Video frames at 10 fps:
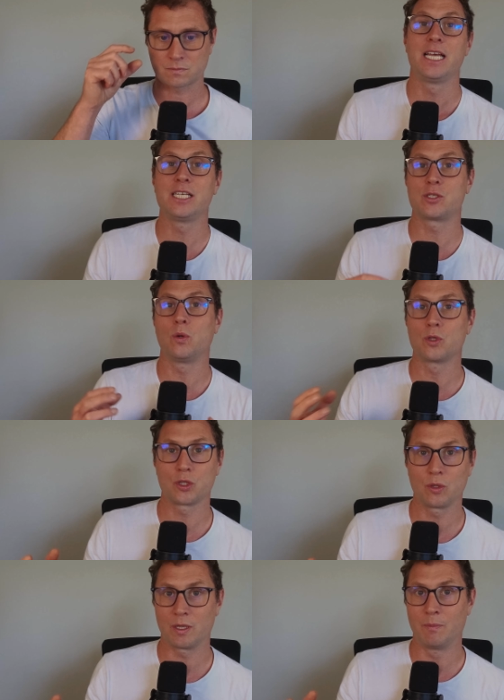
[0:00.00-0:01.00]
It's
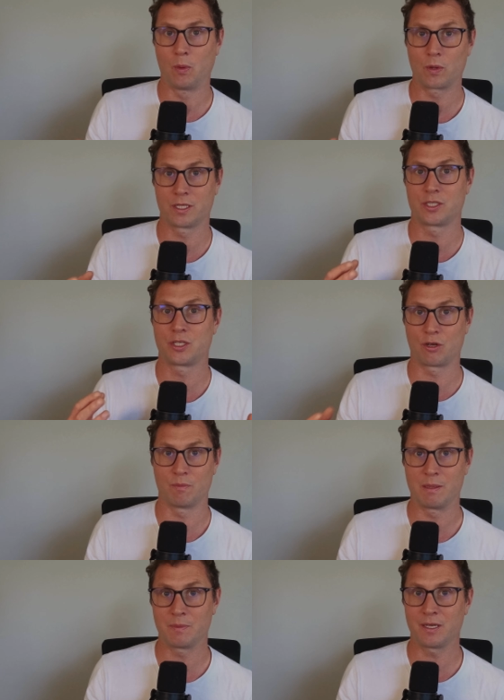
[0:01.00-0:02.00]
also important to
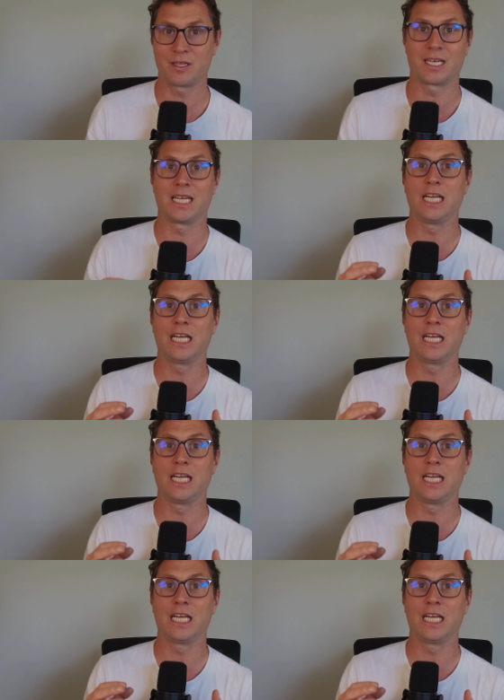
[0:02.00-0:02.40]
remember that